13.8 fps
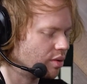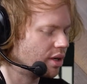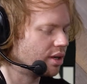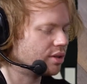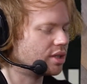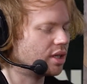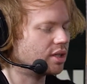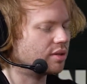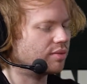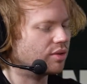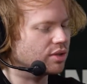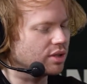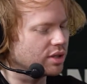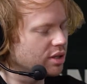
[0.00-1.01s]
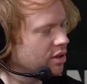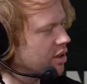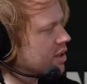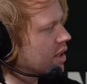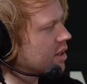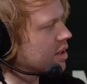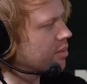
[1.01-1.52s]
radio station versus
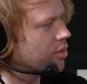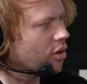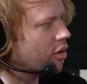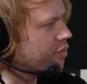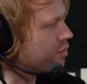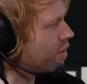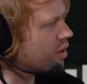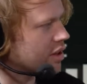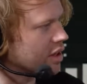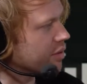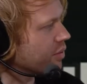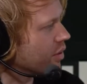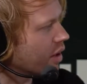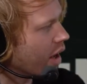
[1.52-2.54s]
Sirius XM, they're all very different.